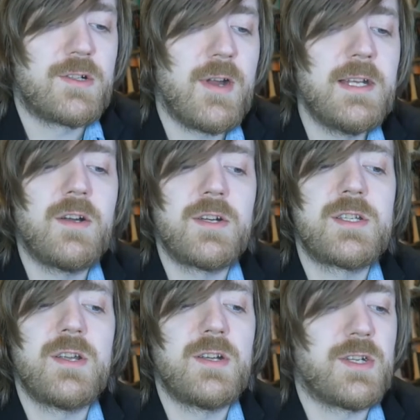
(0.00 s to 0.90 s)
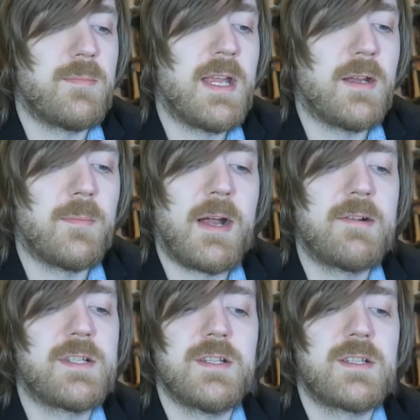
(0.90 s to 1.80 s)
The trained connoisseur should make
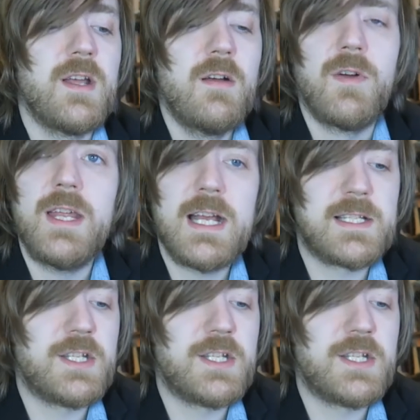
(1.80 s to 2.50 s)
comparisons, for he